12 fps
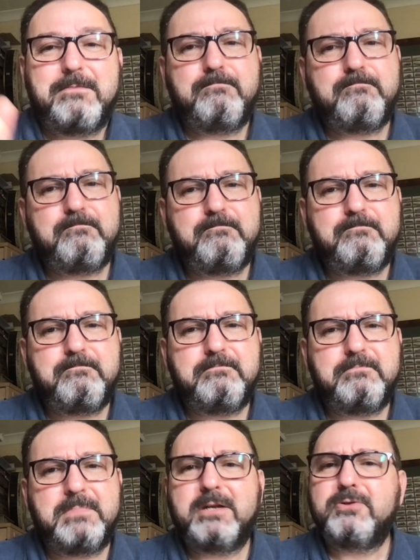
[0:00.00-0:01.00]

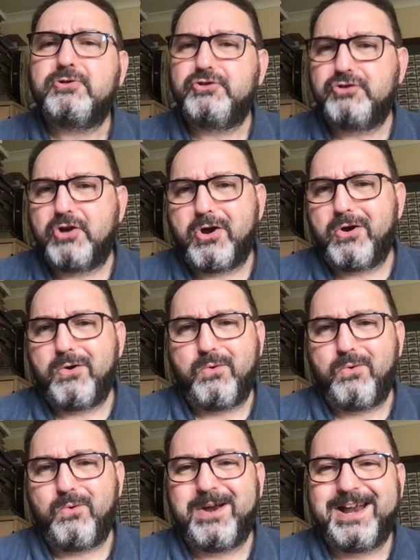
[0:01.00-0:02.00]

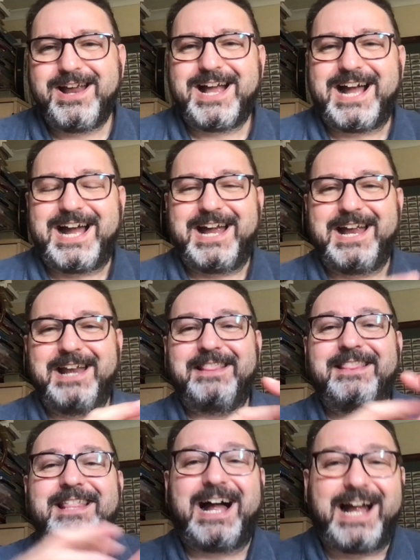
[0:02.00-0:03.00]
no, and
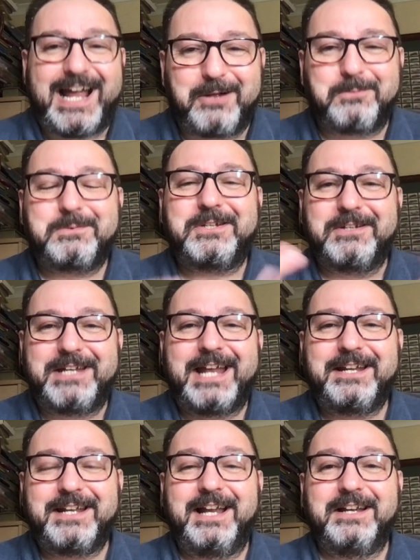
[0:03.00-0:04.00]
that helps you
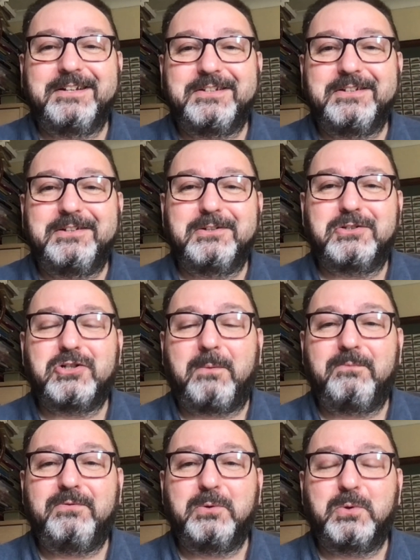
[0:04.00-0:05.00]
get down to your
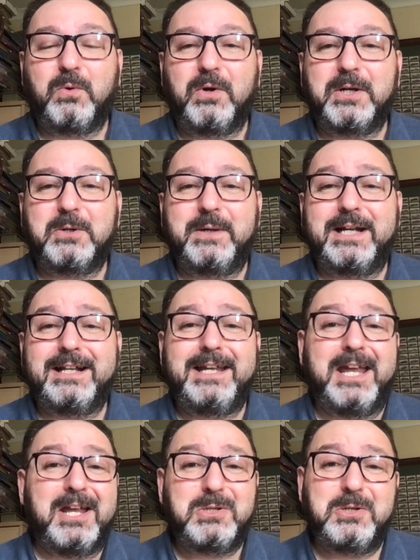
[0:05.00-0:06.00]
top few quite
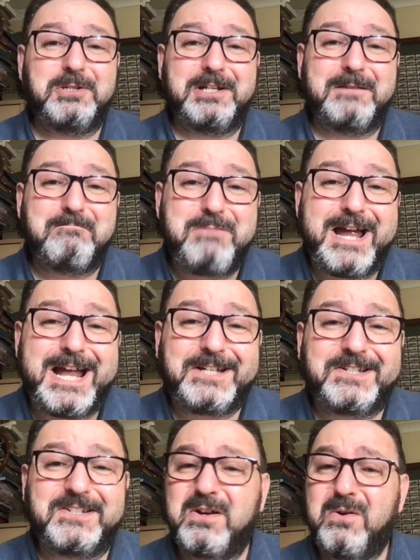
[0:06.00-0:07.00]
quickly. Choosing the
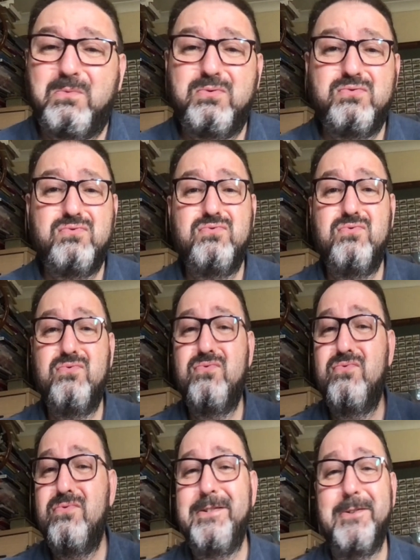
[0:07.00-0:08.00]
best,
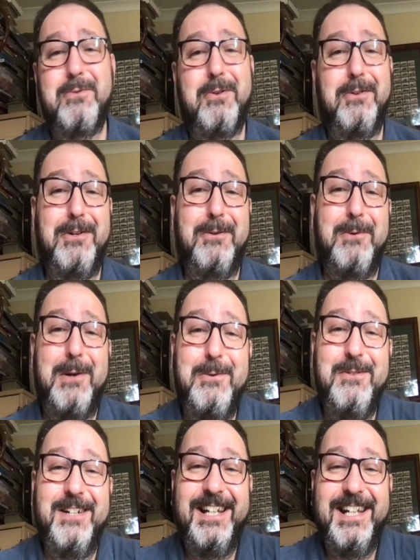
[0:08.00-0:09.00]
you're on your
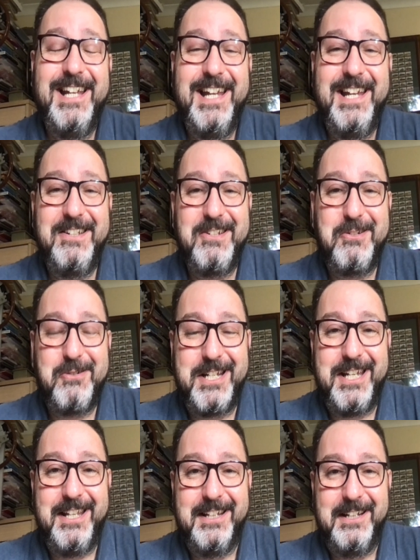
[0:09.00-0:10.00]
own. It's a
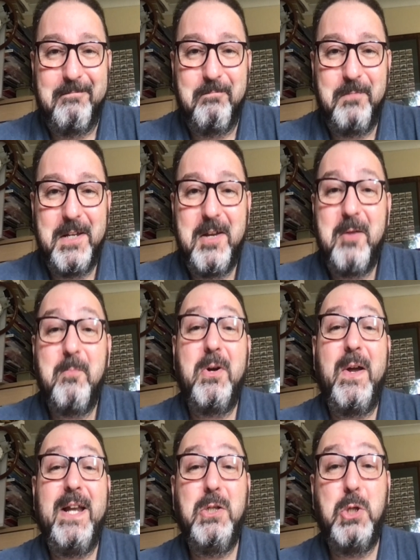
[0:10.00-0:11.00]
tricky thing,
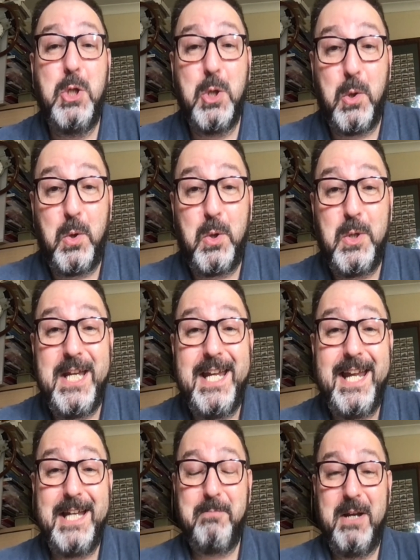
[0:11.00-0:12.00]
but enjoy.
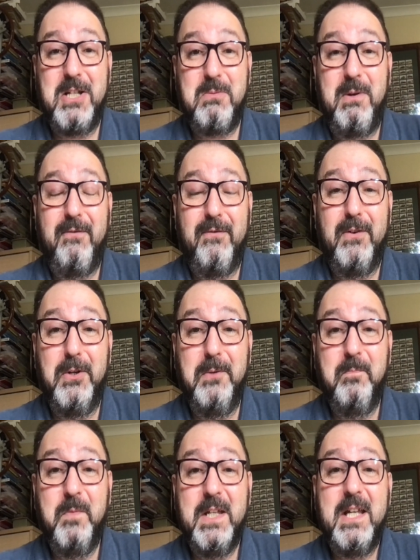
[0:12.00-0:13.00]
It's meant to be
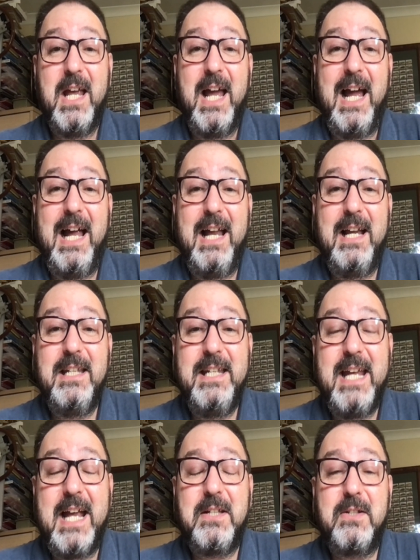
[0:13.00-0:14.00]
fun, and
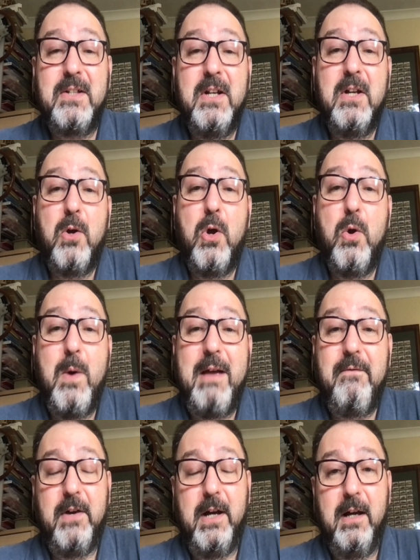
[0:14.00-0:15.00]
yes,
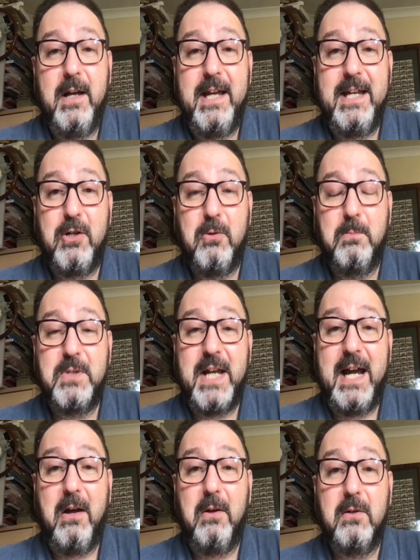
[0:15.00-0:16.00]
whoever comes
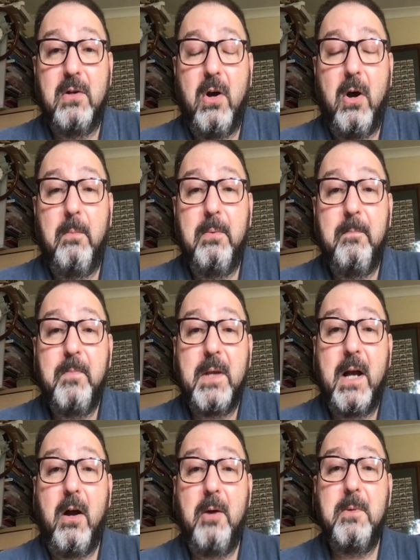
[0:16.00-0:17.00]
out on top,
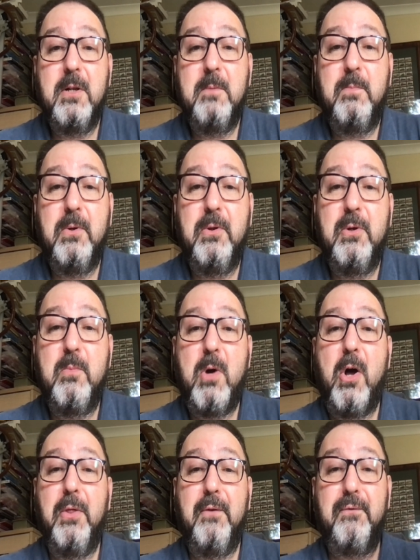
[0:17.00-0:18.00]
I'm going to put them
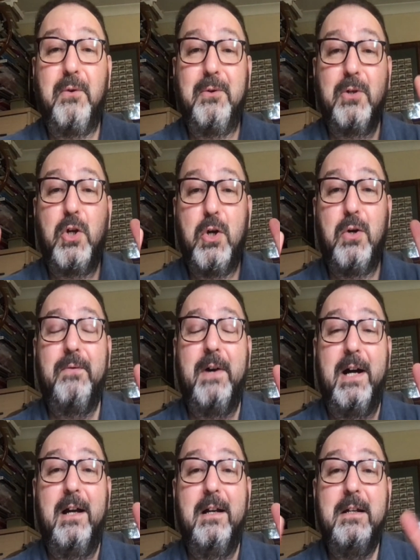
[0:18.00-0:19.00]
on the front
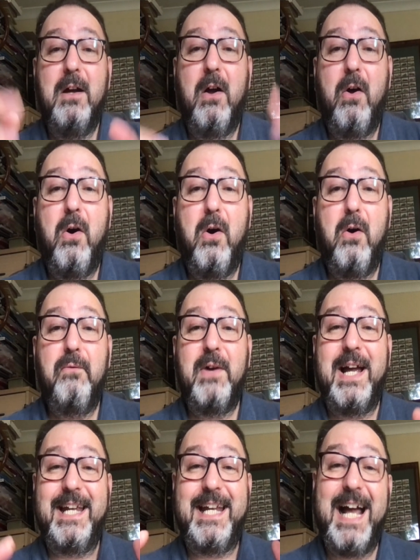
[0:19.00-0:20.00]
cover of
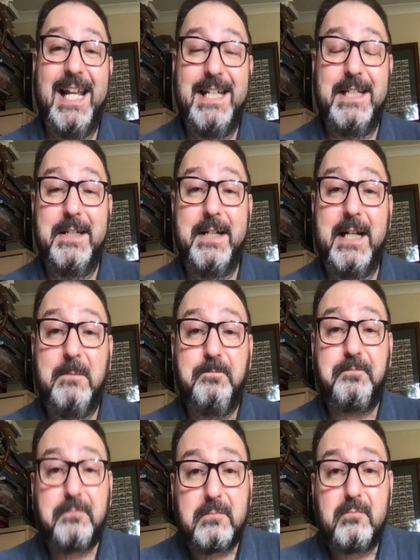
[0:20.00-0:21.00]
a calendar,
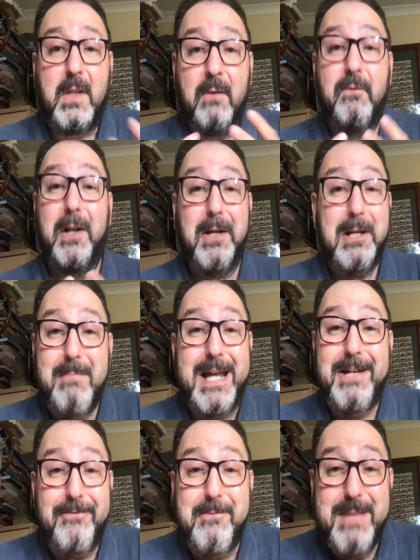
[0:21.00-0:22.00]
but I'm going to
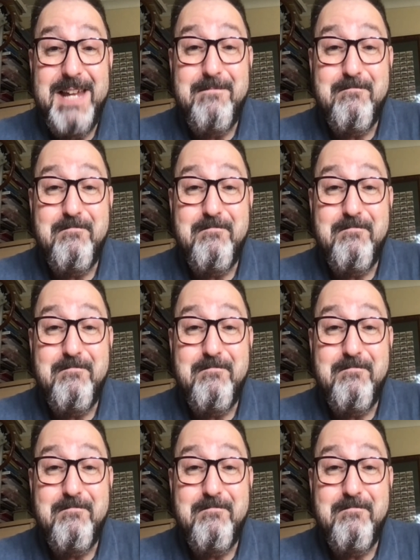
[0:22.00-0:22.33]
make for me,